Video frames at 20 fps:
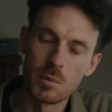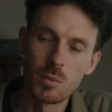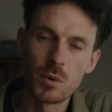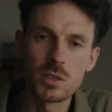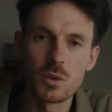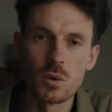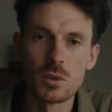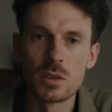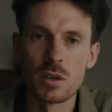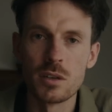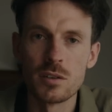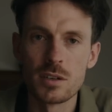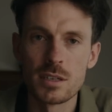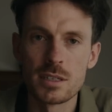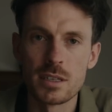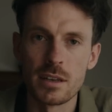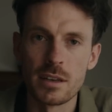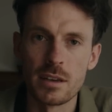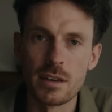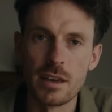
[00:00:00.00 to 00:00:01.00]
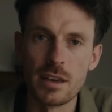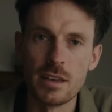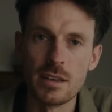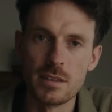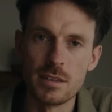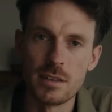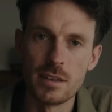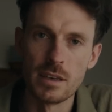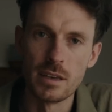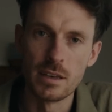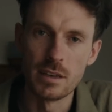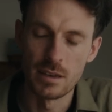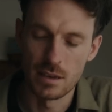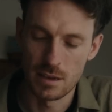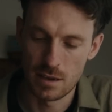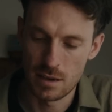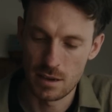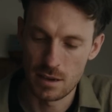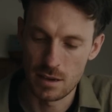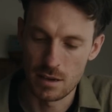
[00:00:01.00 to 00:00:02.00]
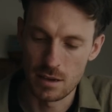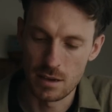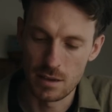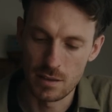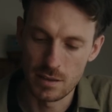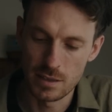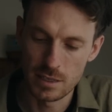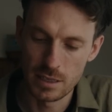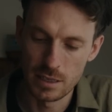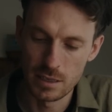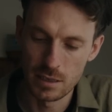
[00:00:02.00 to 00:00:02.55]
But what's also interesting is there's a